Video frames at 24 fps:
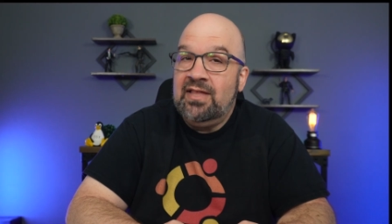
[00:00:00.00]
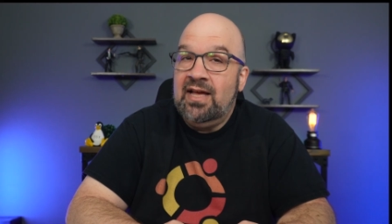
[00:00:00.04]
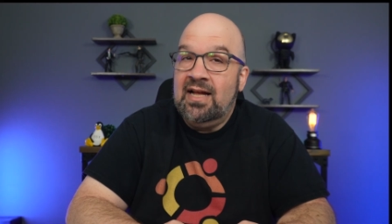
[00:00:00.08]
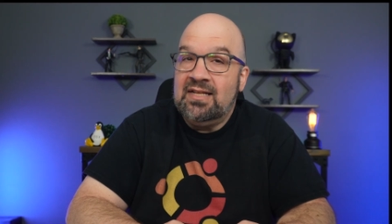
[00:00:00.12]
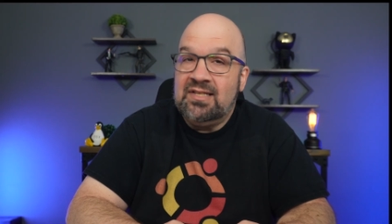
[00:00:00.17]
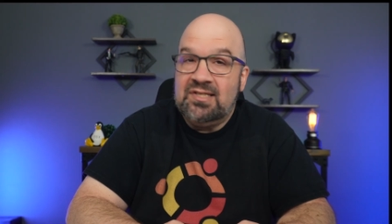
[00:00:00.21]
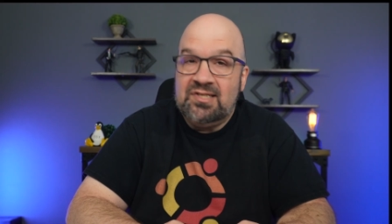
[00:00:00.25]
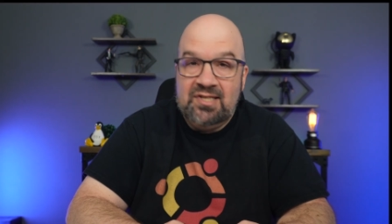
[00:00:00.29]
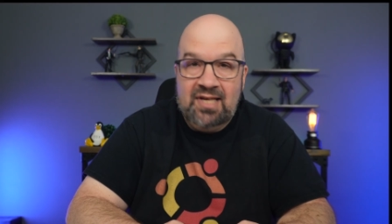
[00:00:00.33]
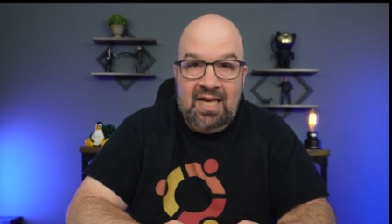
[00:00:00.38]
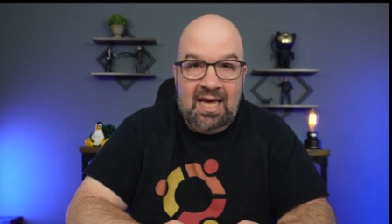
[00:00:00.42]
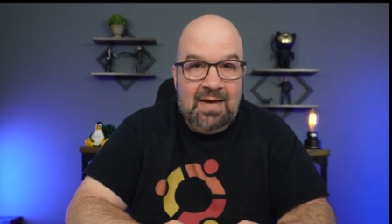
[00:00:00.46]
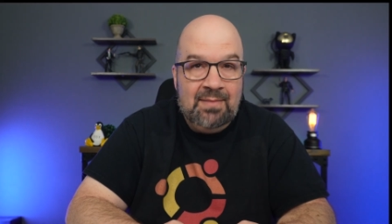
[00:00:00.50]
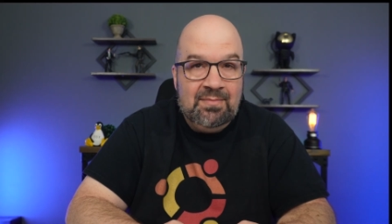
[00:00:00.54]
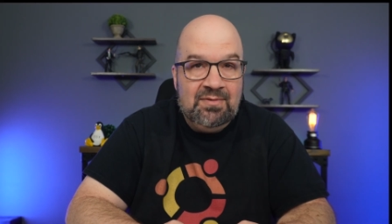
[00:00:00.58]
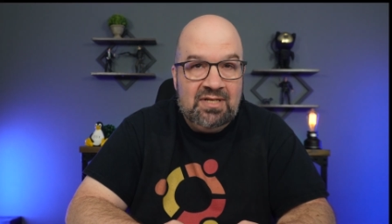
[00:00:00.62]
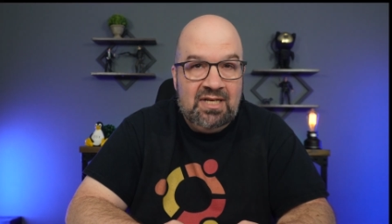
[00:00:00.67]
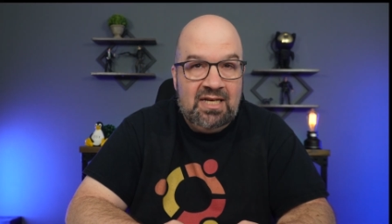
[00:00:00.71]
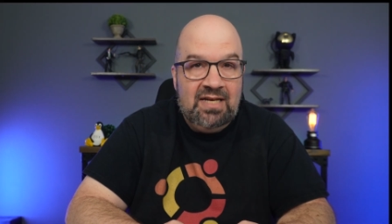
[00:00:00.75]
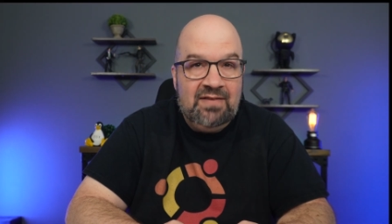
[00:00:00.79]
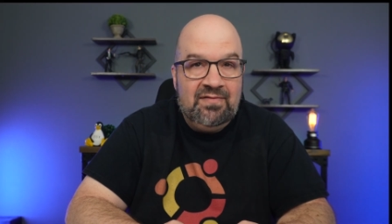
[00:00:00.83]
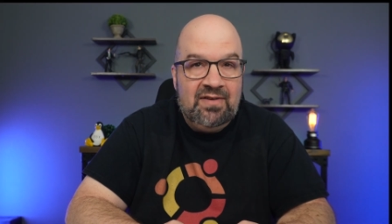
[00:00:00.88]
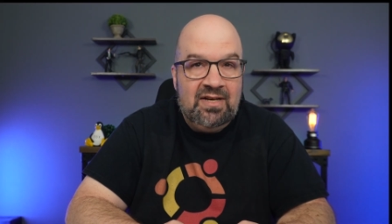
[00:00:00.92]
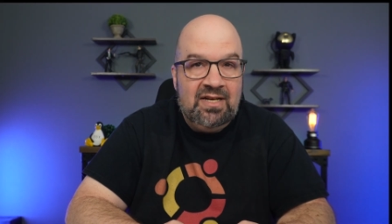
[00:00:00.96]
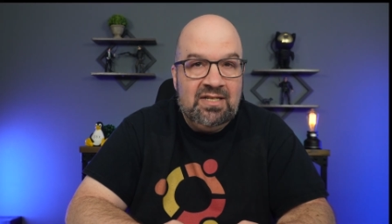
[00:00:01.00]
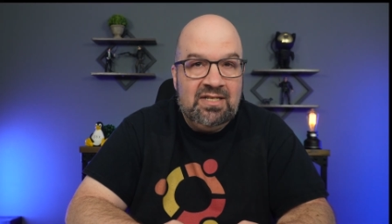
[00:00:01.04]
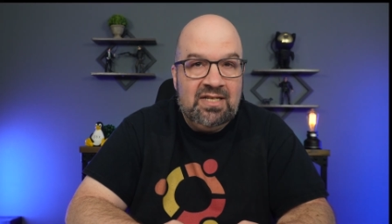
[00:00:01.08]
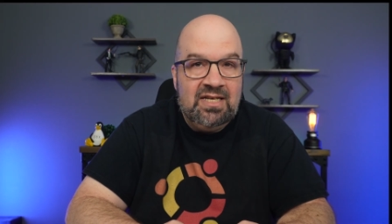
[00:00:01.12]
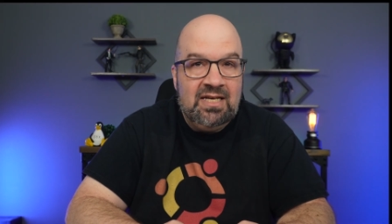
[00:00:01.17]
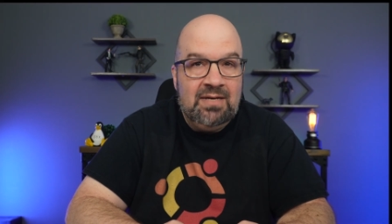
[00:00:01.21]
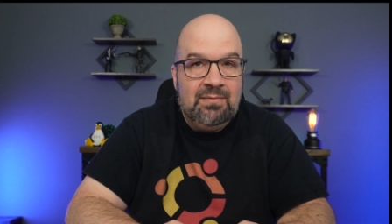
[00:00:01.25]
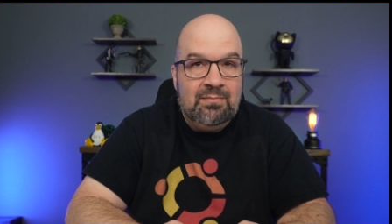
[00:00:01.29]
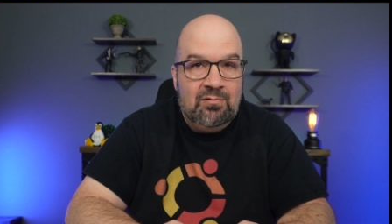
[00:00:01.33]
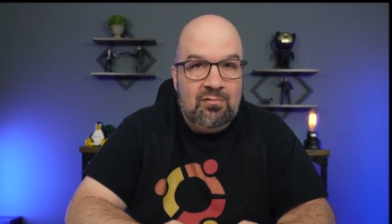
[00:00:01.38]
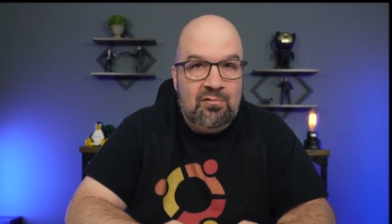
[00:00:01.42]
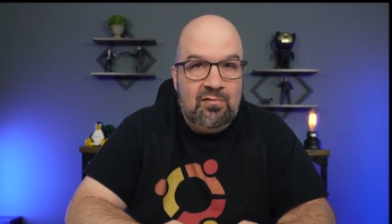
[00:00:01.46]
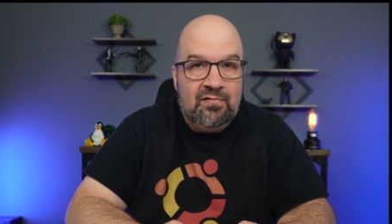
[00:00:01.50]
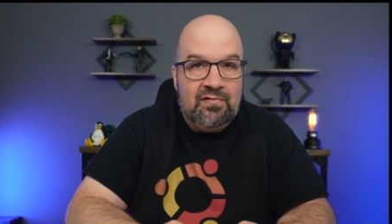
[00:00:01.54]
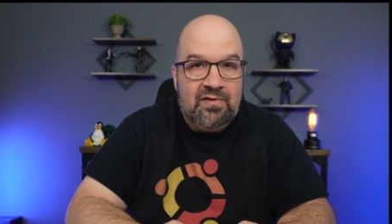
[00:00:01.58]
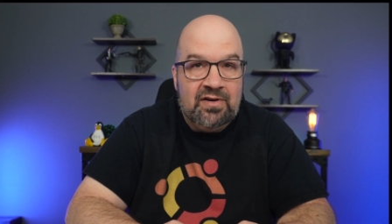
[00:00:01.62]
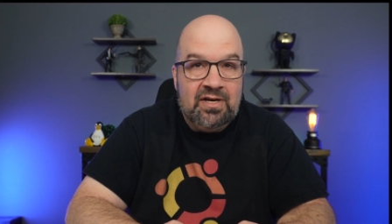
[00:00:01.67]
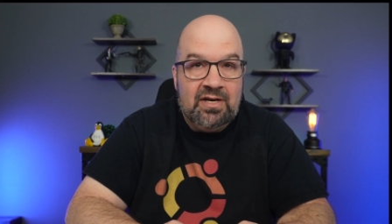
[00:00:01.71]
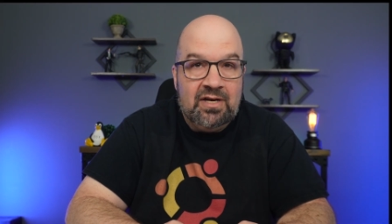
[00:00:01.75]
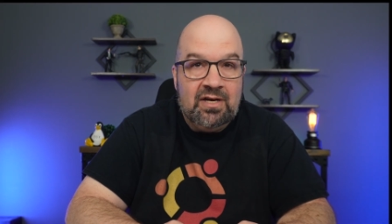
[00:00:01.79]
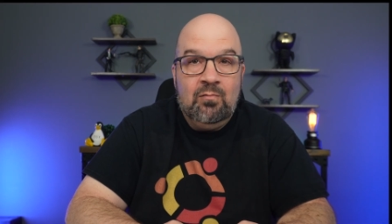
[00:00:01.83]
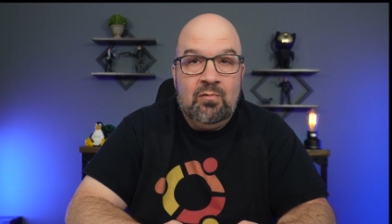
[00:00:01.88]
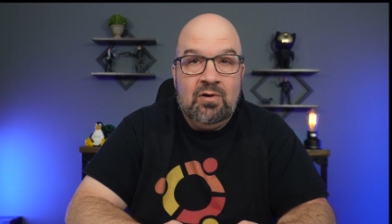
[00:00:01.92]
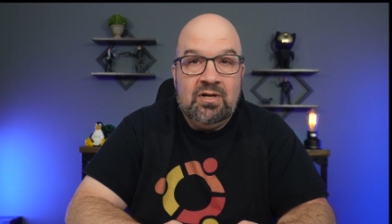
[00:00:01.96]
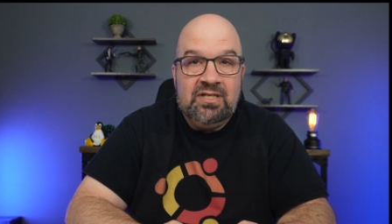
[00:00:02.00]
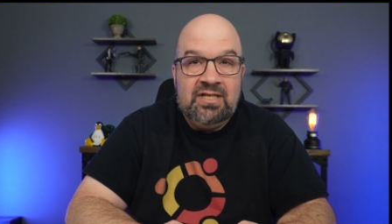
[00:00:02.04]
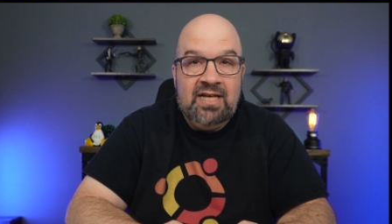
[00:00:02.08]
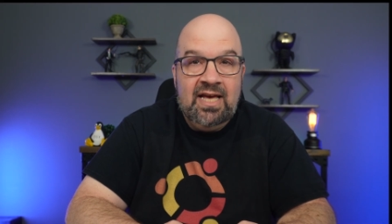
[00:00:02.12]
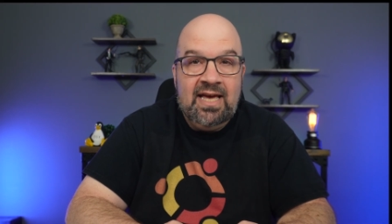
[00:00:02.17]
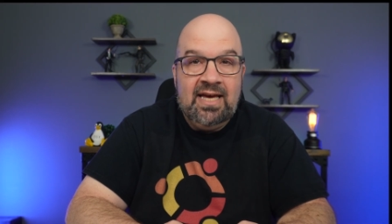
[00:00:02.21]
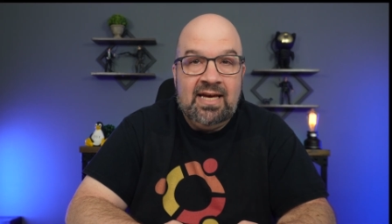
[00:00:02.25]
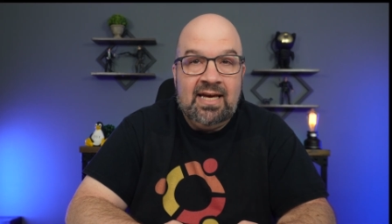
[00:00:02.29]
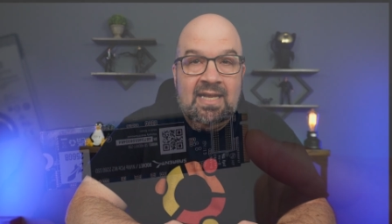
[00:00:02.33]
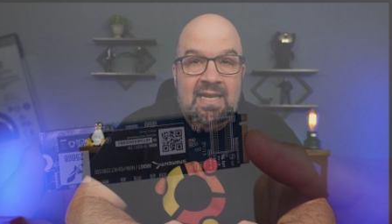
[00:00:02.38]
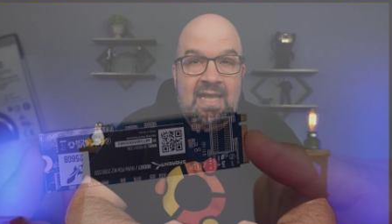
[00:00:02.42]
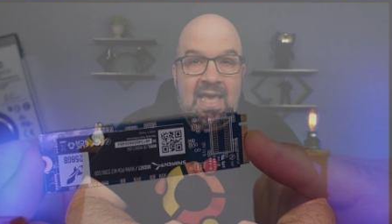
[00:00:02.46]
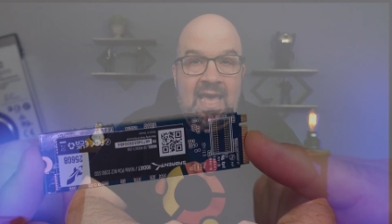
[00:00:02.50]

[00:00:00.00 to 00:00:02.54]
that same DVD movie would take an